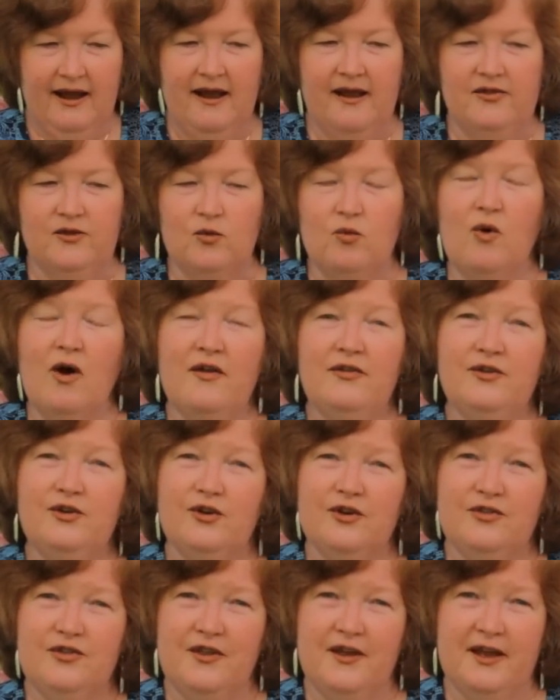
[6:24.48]
And the one
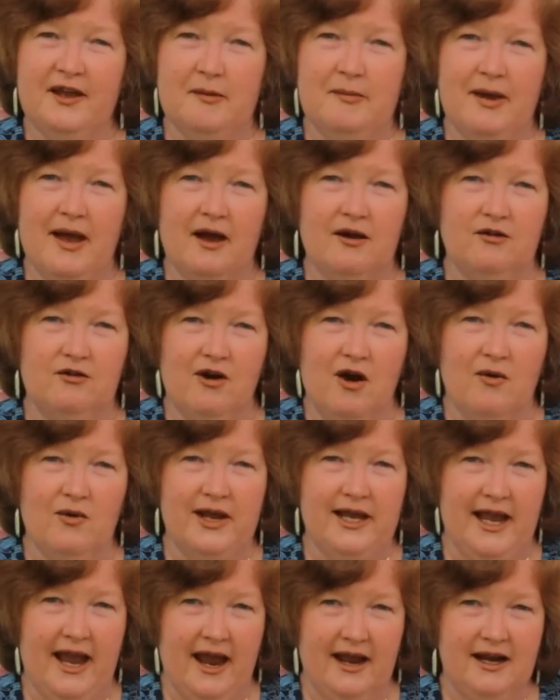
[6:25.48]
good thing about
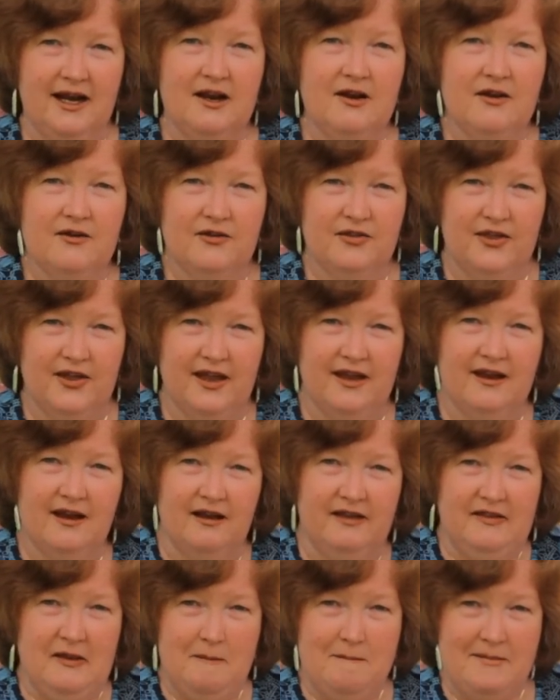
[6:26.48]
growing anything
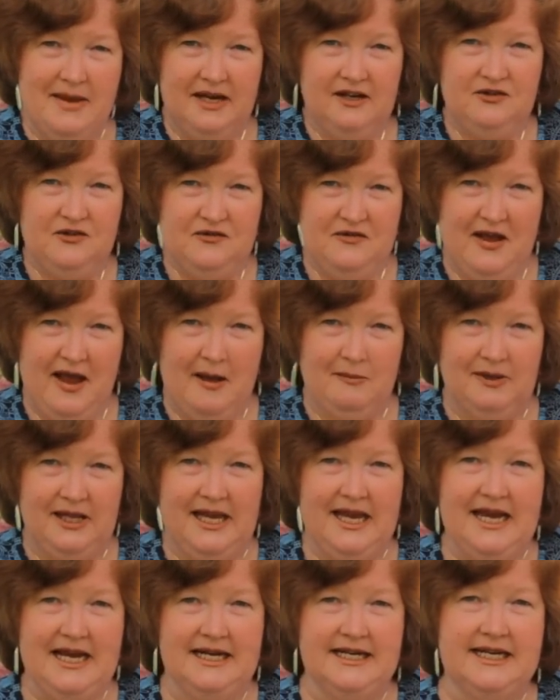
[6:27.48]
in the mint
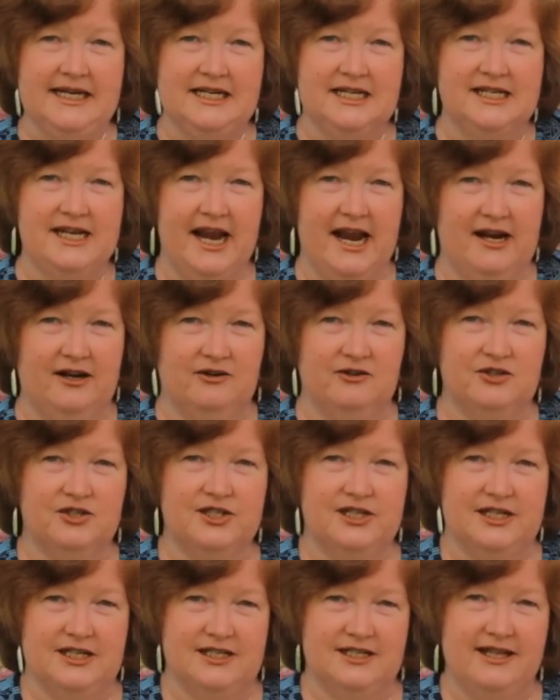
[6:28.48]
family in
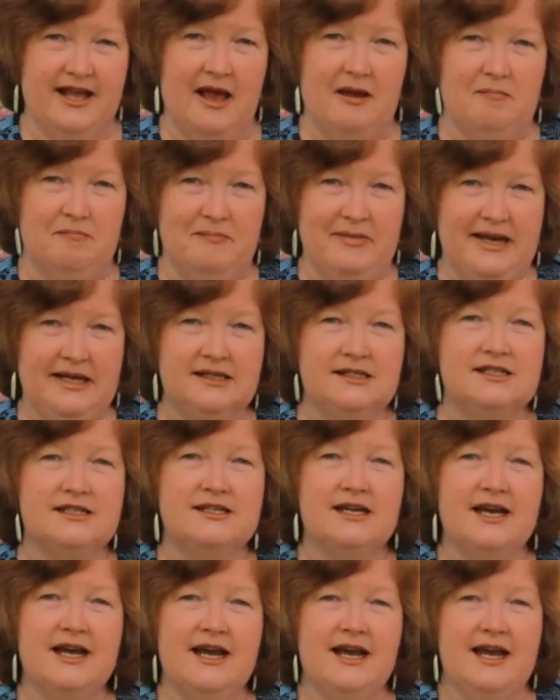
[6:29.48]
containers is that
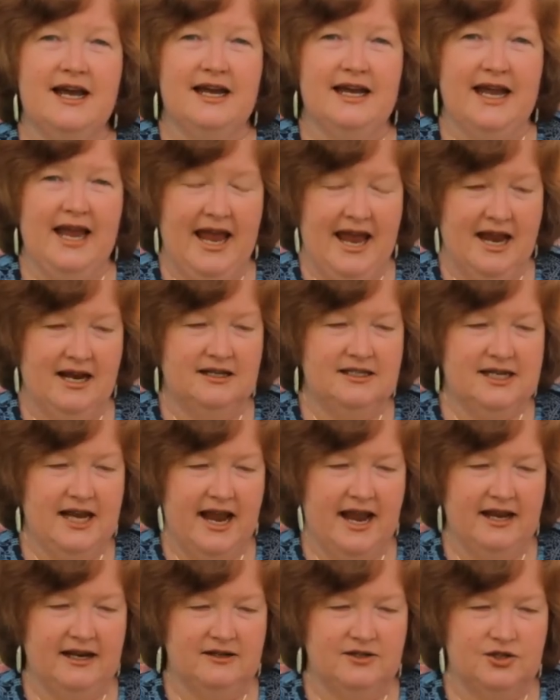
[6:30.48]
mints can
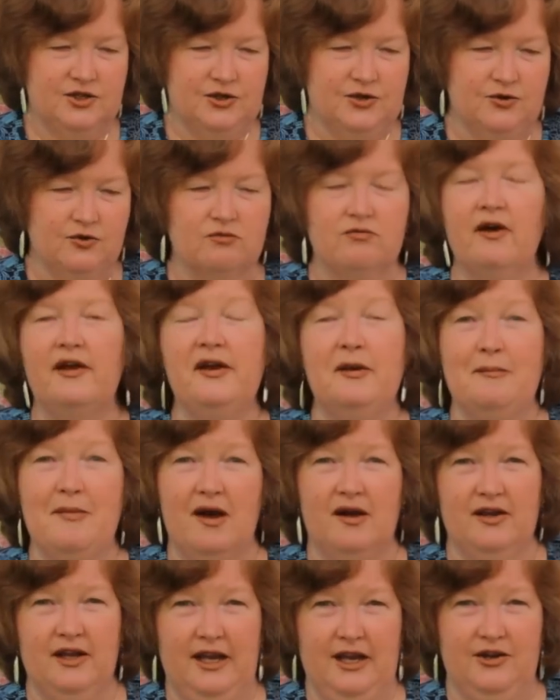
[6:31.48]
tend to run
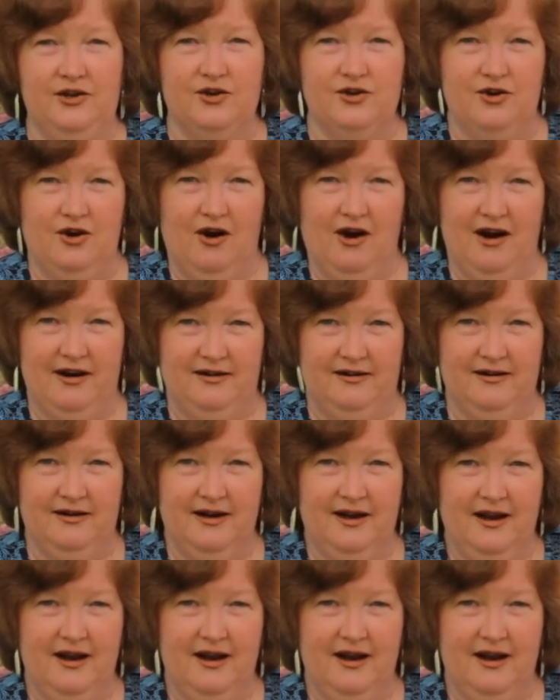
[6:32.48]
amok in your garden.